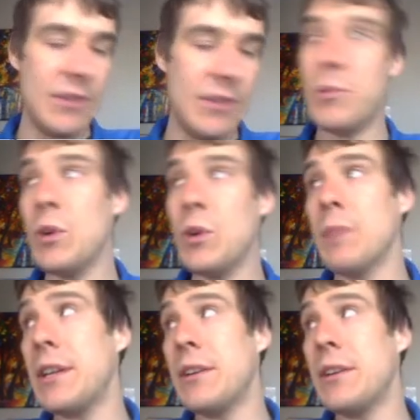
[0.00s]
So Bohr
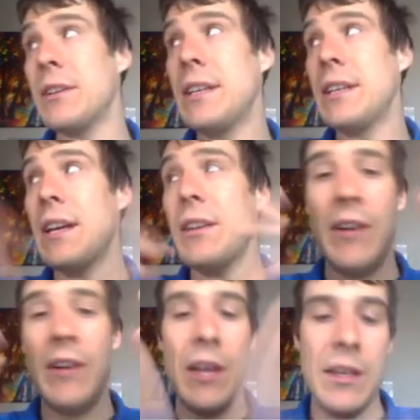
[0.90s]
brought it all
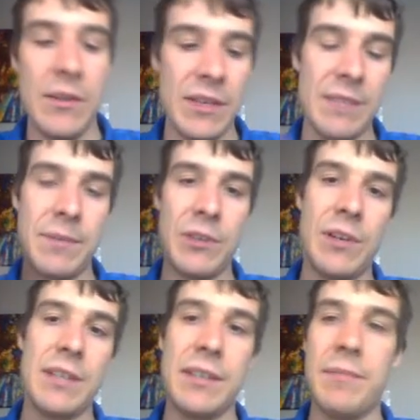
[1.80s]
together using
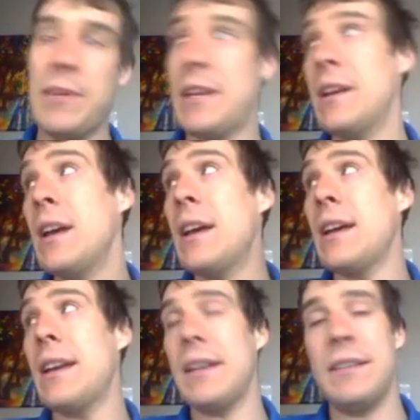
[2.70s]
spectroscopy
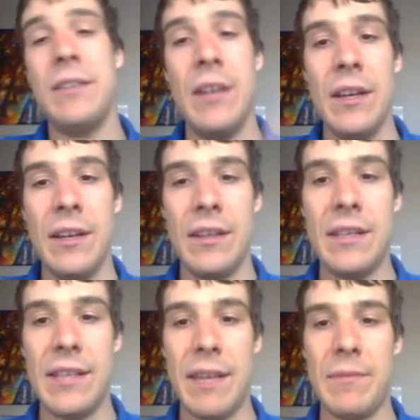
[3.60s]
and
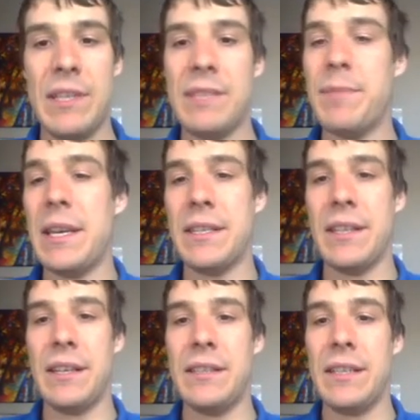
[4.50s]
this empty space
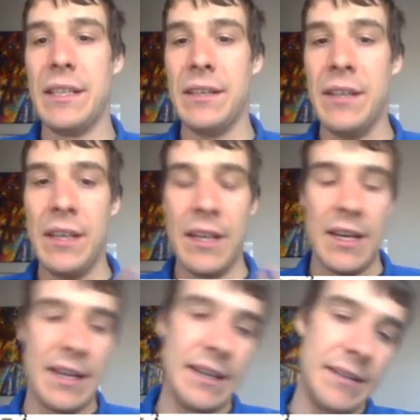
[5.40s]
idea
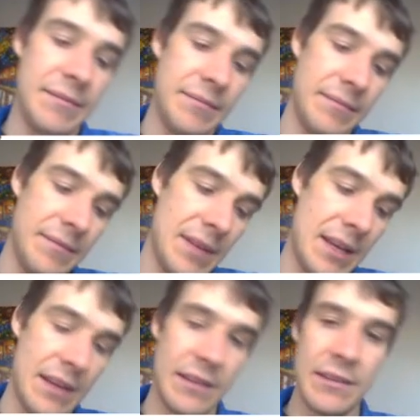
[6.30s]

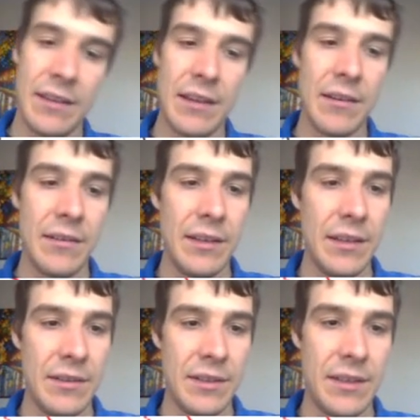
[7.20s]
and all the
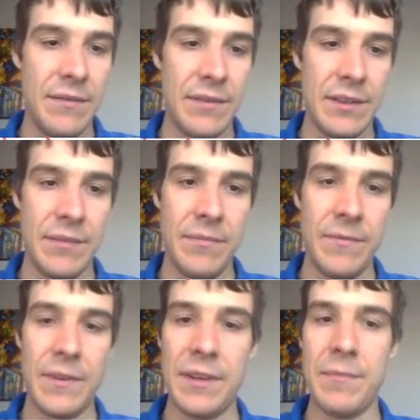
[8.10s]
other stuff. So
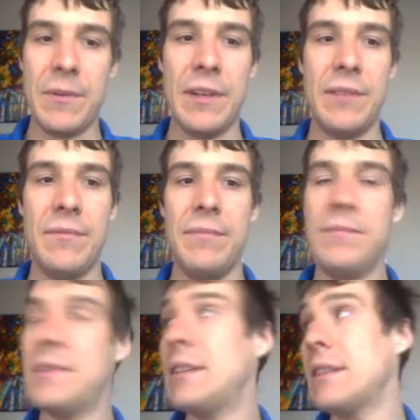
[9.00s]
very important
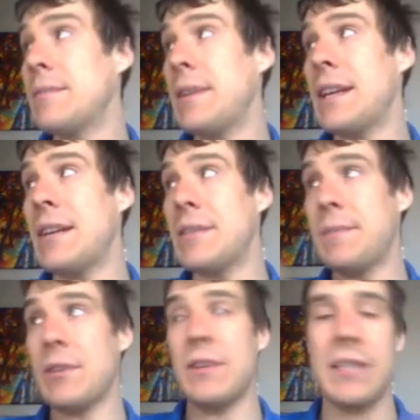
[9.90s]
to explain how
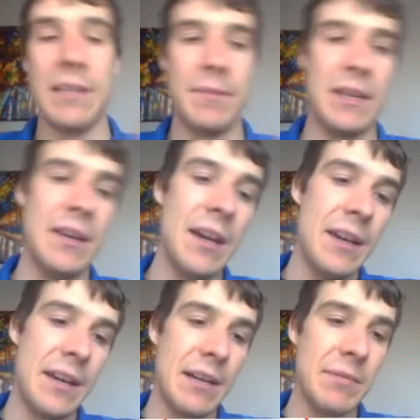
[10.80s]
spectroscopy
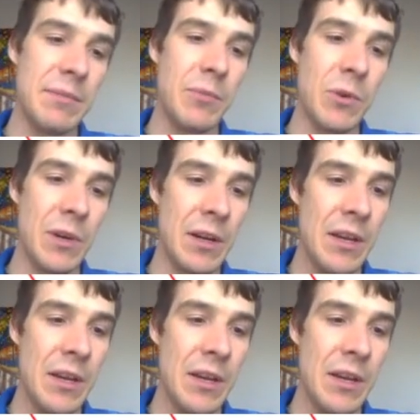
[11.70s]
helped Bohr.